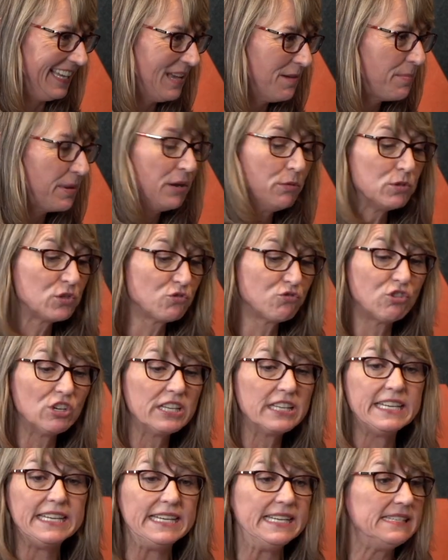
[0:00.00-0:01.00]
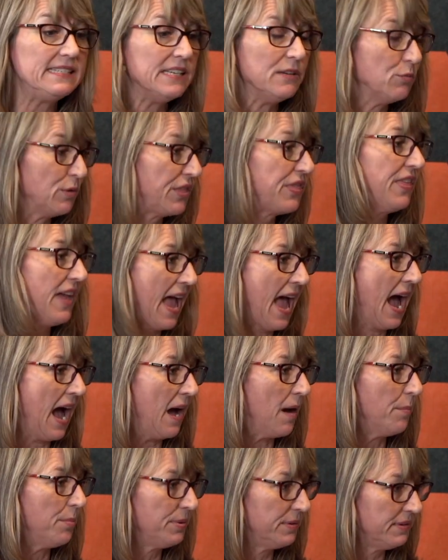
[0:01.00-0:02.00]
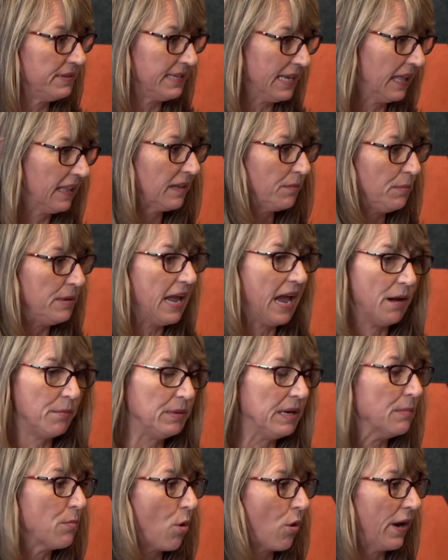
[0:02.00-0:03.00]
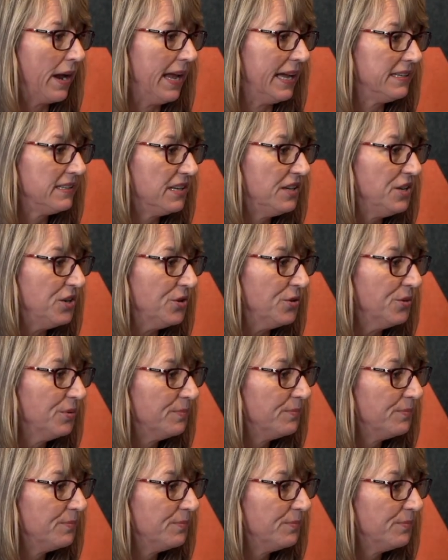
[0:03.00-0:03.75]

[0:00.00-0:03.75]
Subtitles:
But it was really easy with the app telling me how many more I had to do.